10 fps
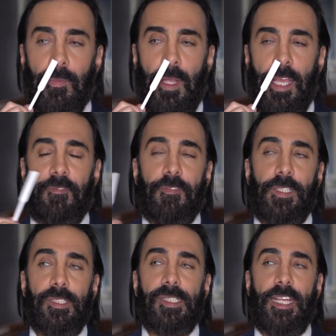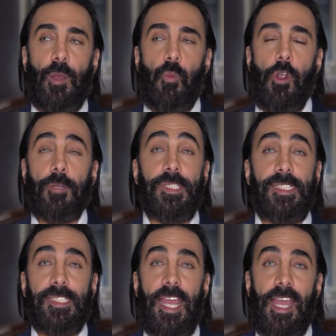It feels like a warm
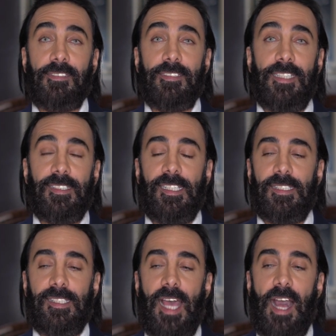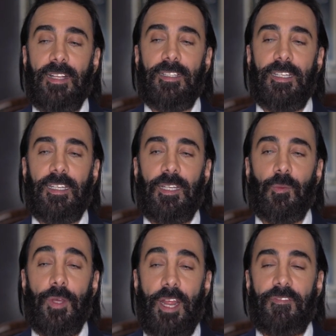sand. That's exactly
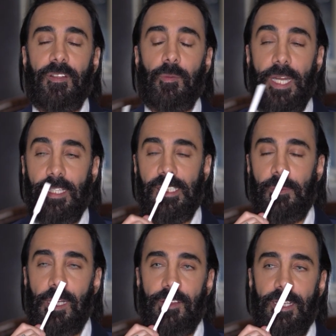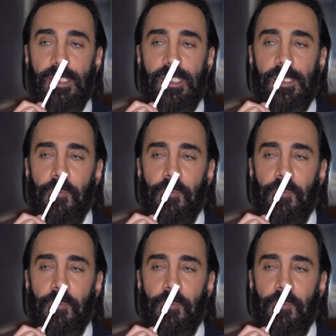what I feel when I smell this.